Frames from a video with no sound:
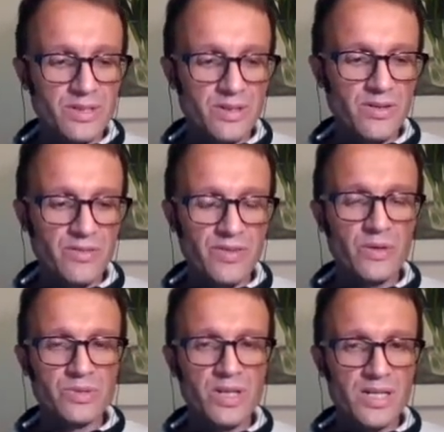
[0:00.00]
of
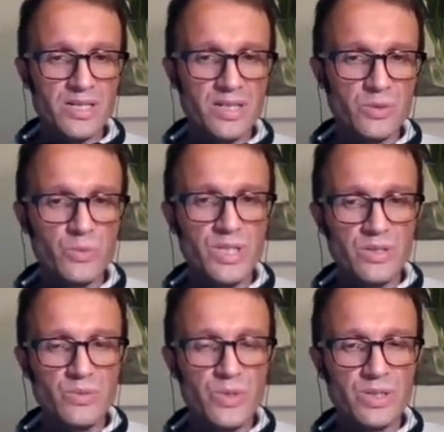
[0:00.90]
outliers that
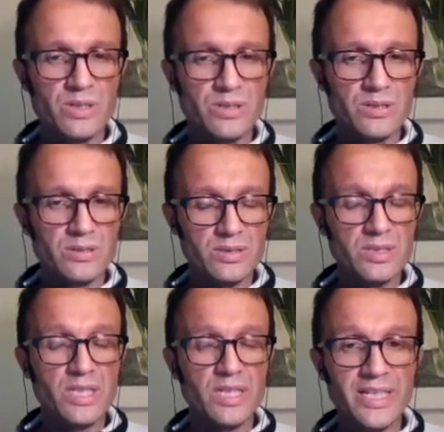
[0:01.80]
we are
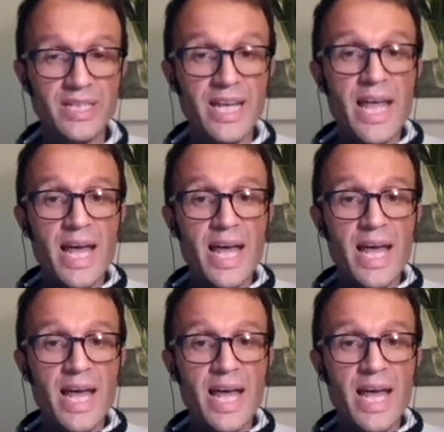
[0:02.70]
seeing,